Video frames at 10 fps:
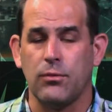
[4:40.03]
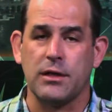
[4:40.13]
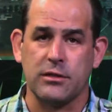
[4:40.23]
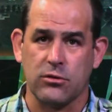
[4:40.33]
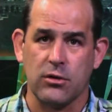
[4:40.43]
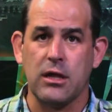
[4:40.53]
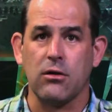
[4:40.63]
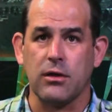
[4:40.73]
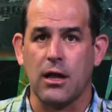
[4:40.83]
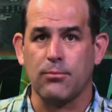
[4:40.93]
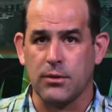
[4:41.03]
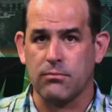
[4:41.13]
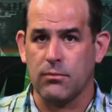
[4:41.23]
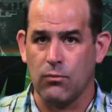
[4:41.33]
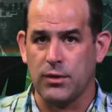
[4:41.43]
Well, not that they're here yet, but
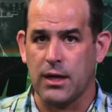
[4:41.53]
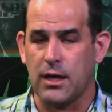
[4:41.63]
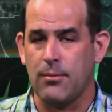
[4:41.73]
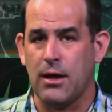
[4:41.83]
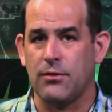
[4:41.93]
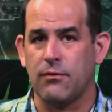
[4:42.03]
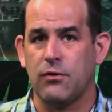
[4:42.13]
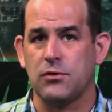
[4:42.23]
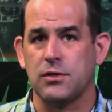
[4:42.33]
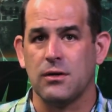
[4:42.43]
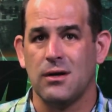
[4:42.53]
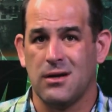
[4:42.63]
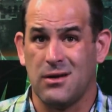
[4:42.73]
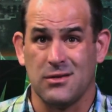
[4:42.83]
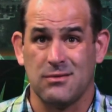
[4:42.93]
when they come out in the future.
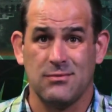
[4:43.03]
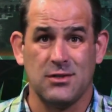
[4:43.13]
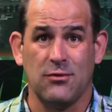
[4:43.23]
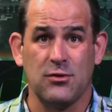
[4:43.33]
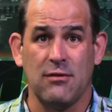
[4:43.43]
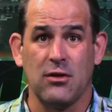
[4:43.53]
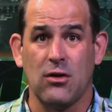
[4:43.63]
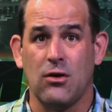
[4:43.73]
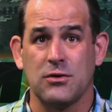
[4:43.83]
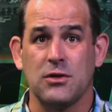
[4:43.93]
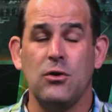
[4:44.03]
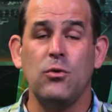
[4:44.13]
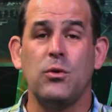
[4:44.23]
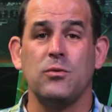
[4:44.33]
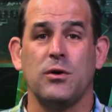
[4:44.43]
because self-driving cars, who
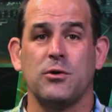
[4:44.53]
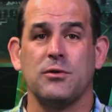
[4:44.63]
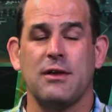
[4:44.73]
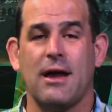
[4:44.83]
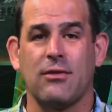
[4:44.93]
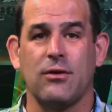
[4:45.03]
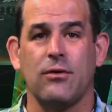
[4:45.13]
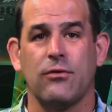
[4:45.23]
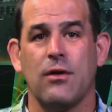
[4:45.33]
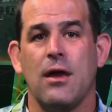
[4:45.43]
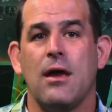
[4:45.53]
wouldn't want to attack those?